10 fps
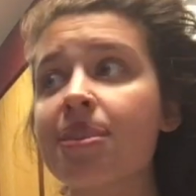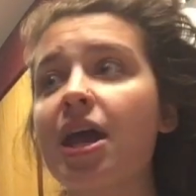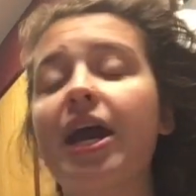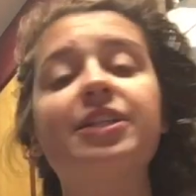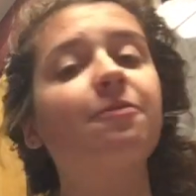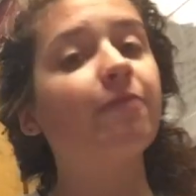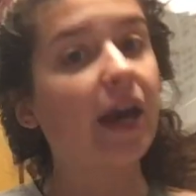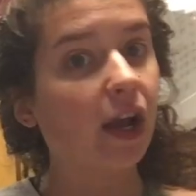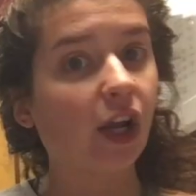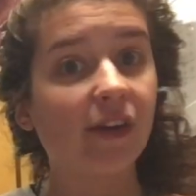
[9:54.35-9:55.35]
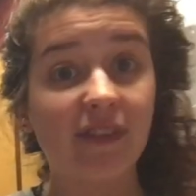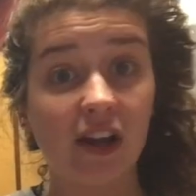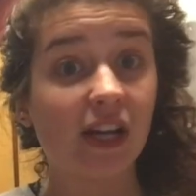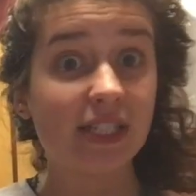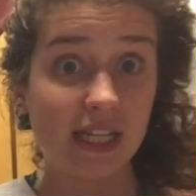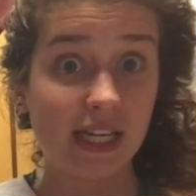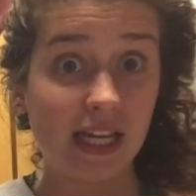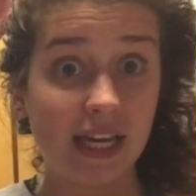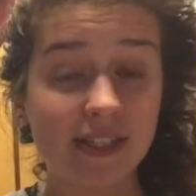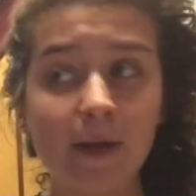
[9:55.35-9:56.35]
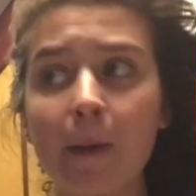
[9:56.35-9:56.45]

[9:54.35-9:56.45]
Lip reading: it's very, very tedious.